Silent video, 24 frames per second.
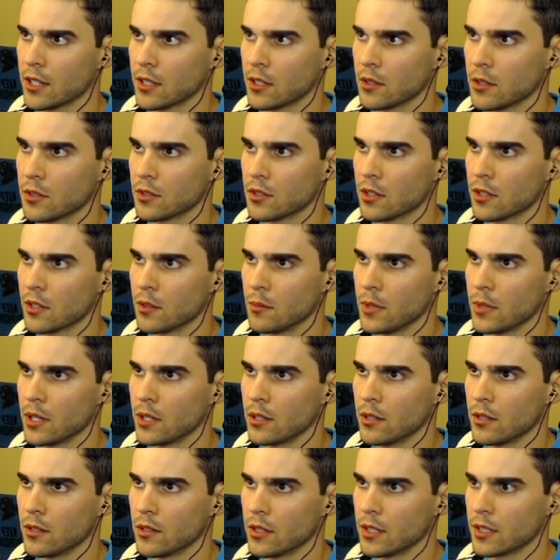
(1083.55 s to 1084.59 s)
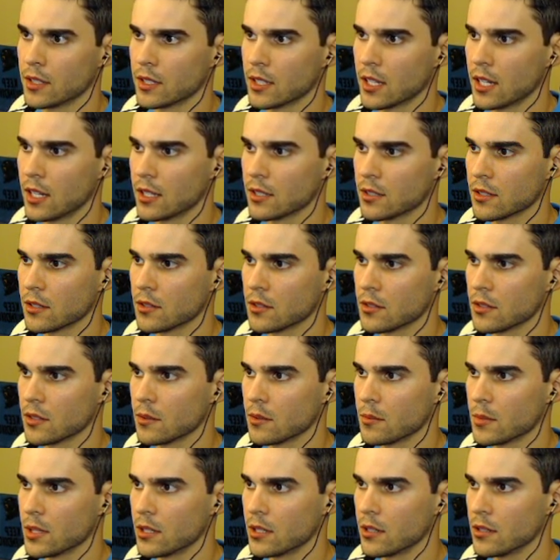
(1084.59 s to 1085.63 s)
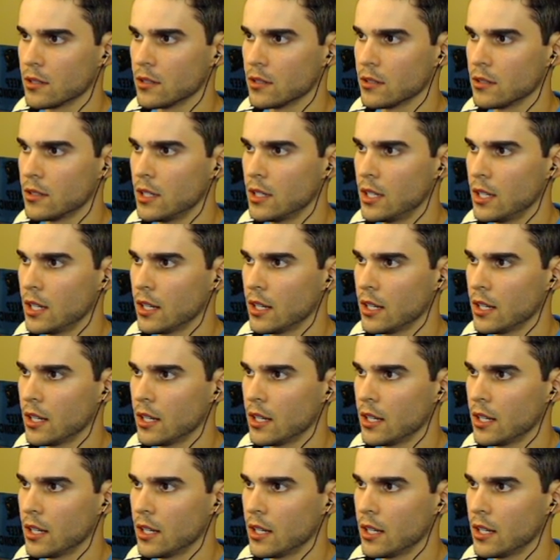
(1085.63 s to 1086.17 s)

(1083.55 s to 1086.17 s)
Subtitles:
goes to the middle, these guys go to the middle,